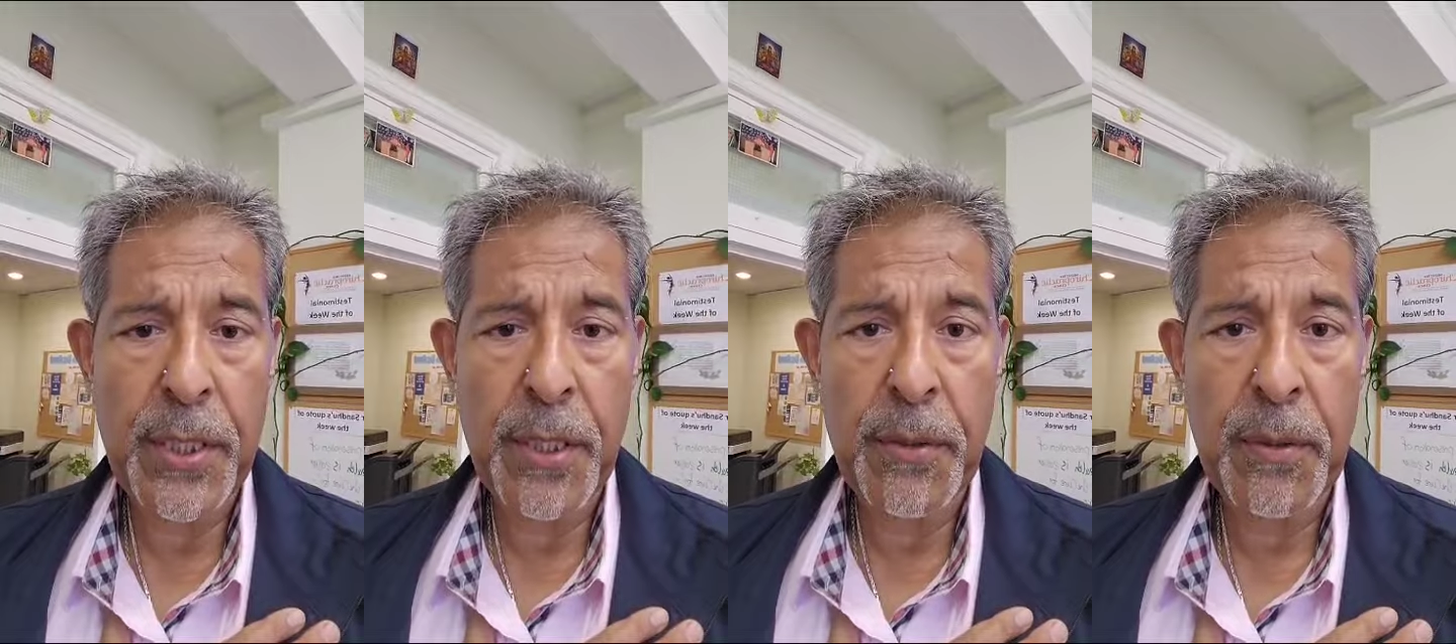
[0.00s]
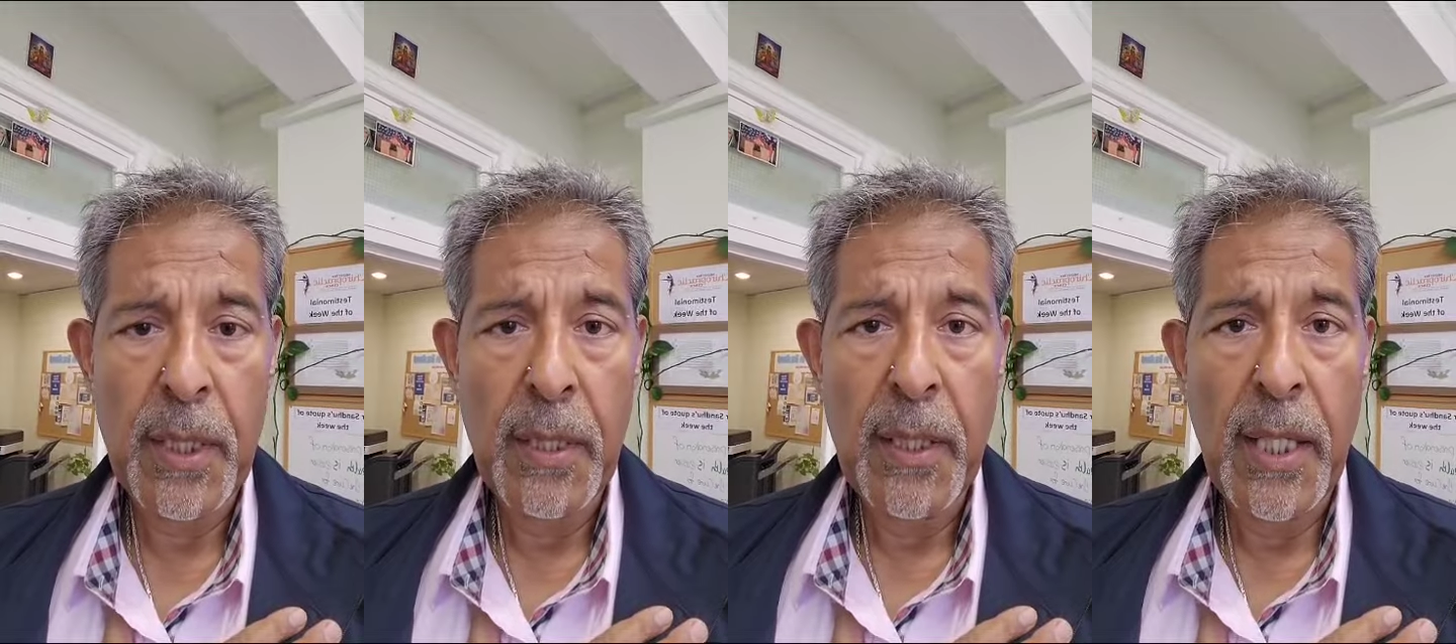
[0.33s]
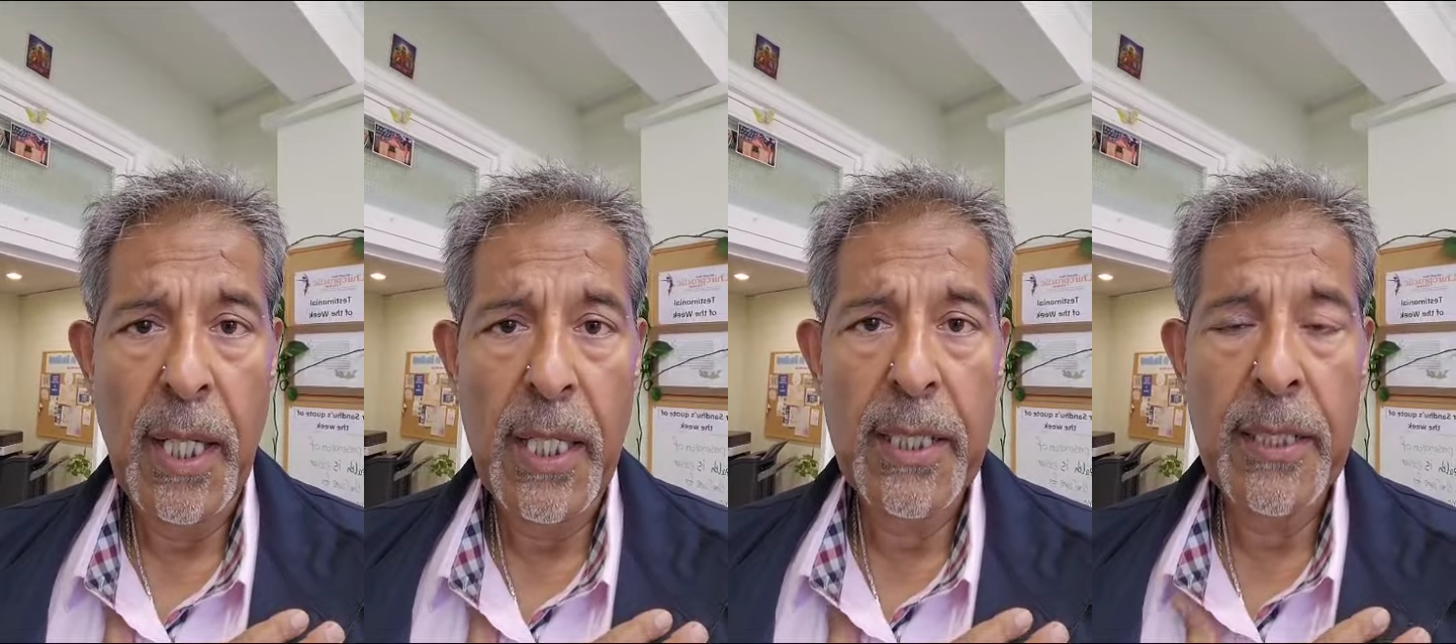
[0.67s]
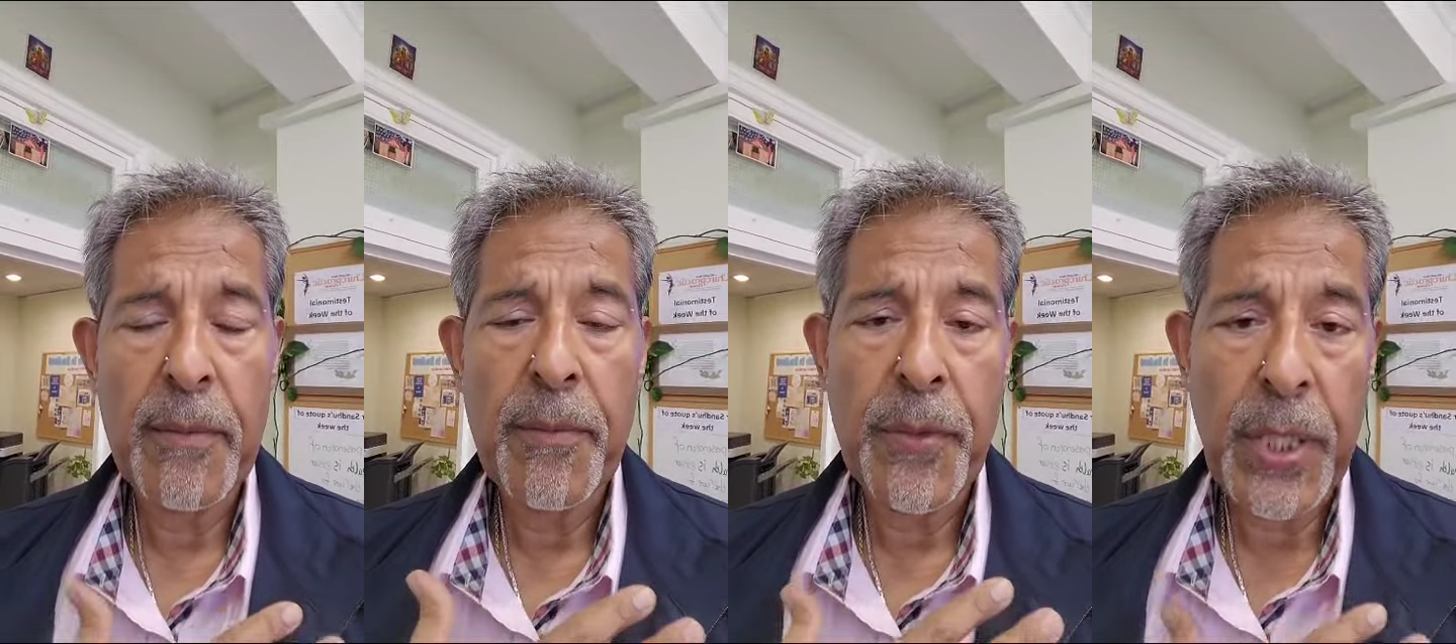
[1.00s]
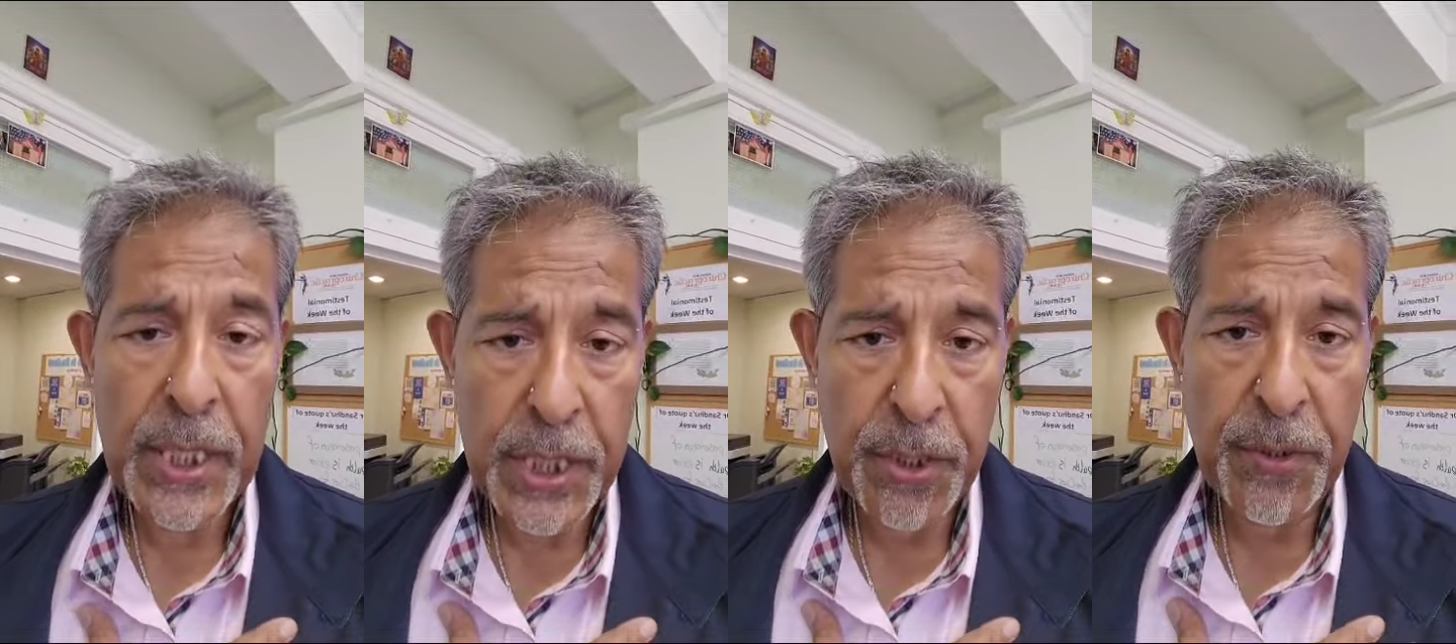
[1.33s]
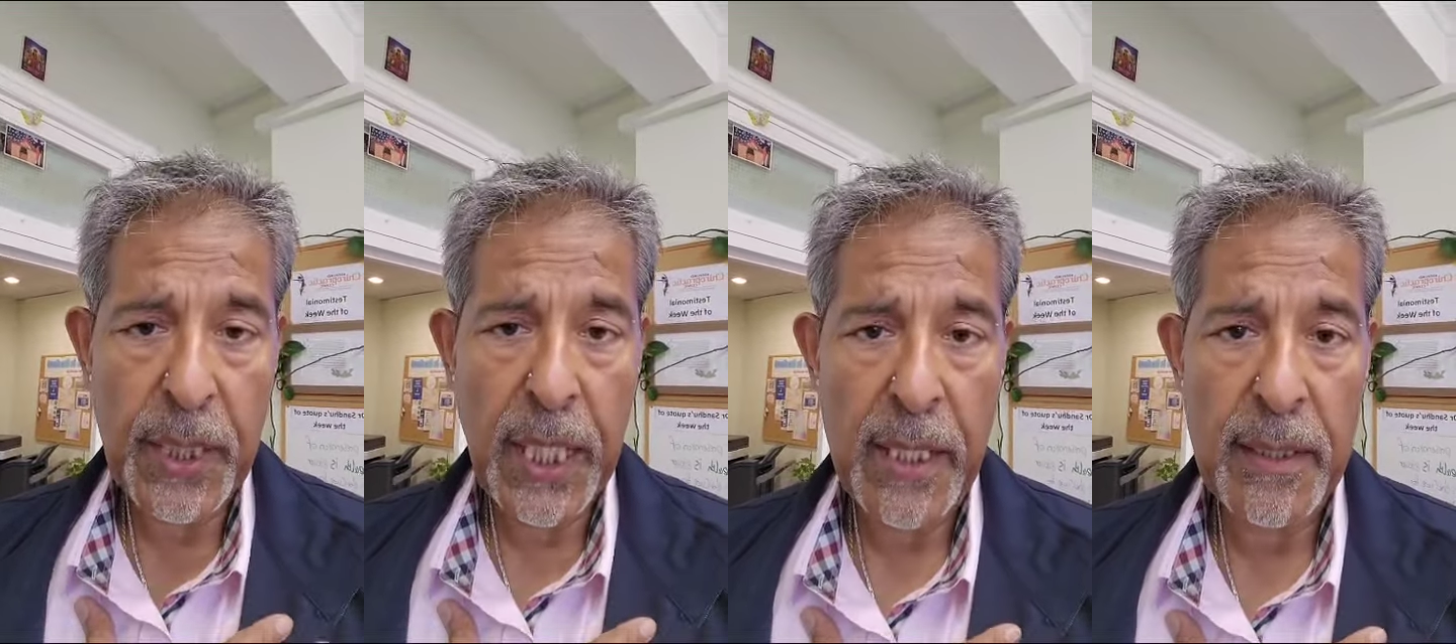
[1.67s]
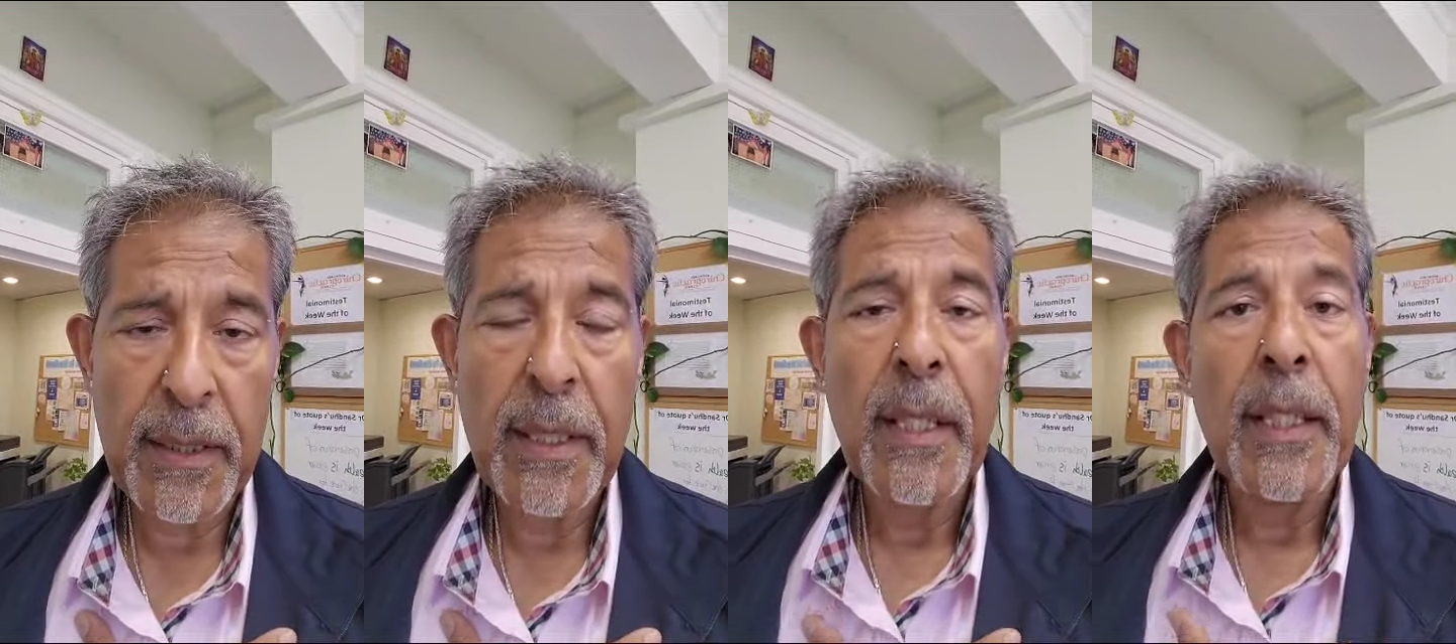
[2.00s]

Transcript: you, and thank you again.